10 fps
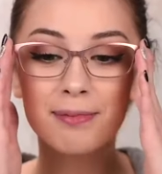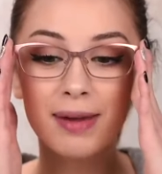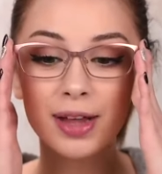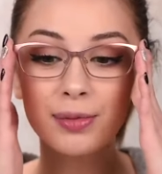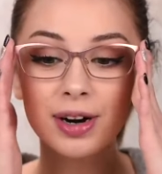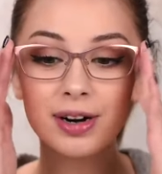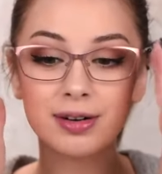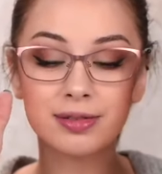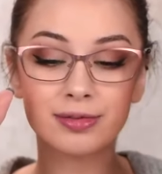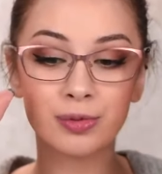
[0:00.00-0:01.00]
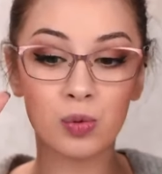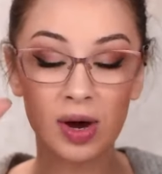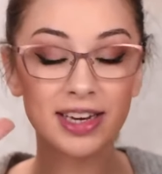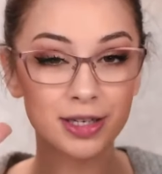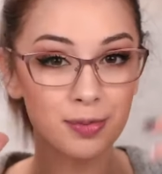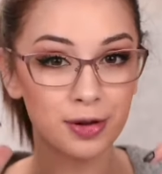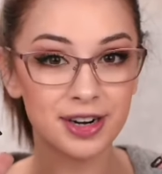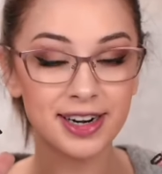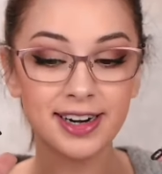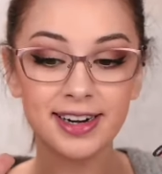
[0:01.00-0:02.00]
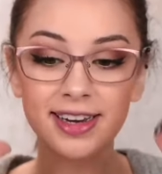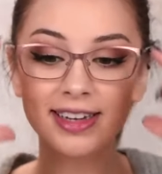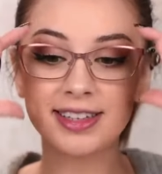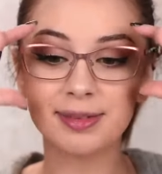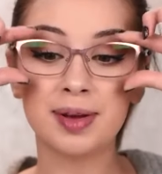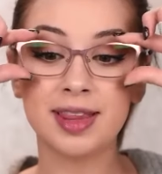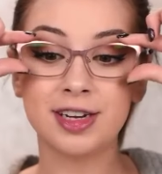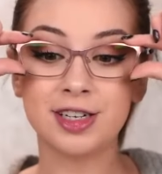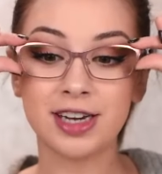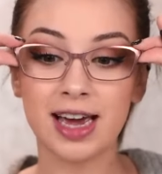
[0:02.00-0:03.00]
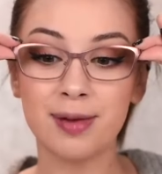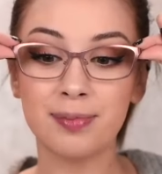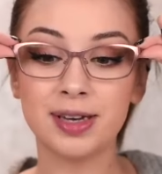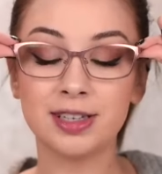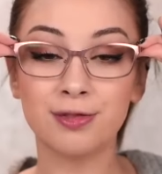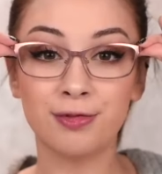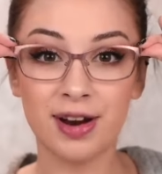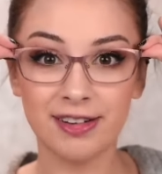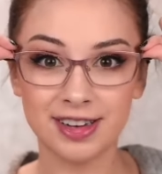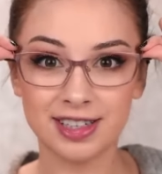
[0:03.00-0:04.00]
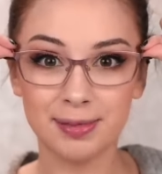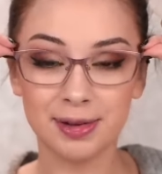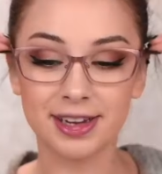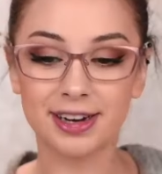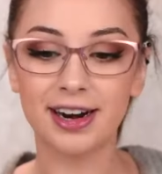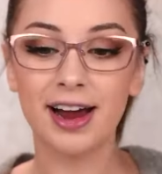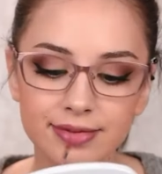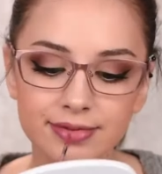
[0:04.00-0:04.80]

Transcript: Mine were way smaller than these, but the shape is very similar.